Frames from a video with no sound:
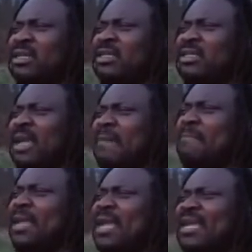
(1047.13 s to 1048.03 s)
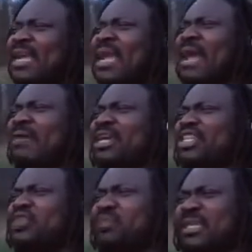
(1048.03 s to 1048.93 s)
they make
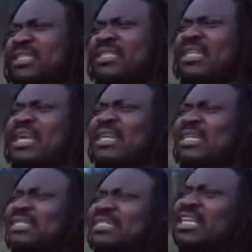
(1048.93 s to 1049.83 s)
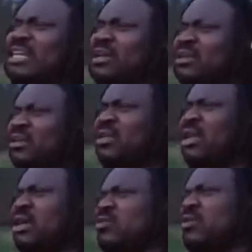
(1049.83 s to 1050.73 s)
arrangements and a deal
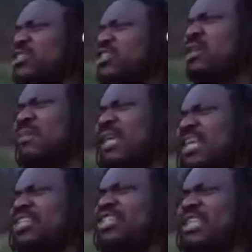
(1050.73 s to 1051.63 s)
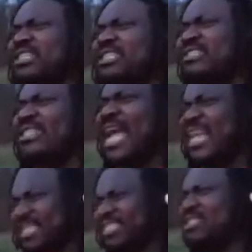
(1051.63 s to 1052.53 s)
with some ancient
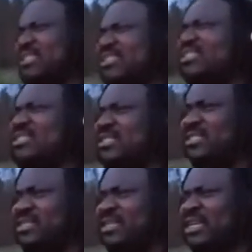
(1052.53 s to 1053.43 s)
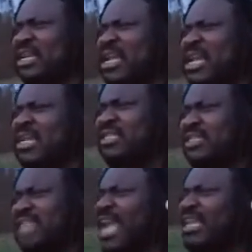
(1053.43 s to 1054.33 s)
deities.
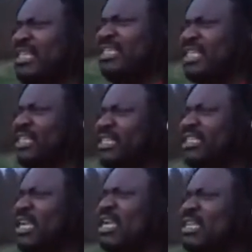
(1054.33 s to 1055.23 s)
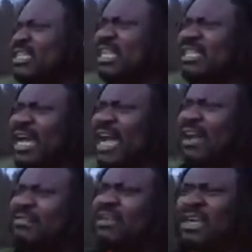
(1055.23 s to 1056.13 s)
Deities that
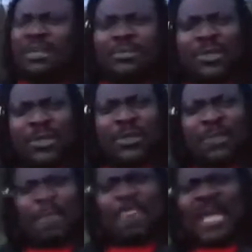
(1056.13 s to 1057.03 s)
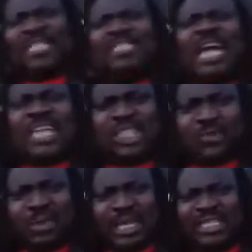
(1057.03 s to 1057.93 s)
have no
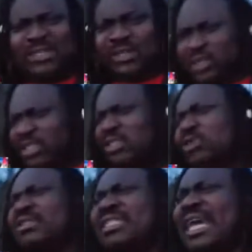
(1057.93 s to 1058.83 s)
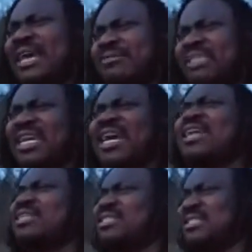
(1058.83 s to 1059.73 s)
attachment to their
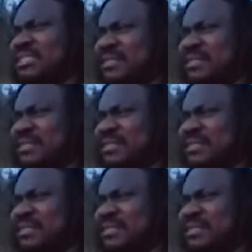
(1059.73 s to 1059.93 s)
reality.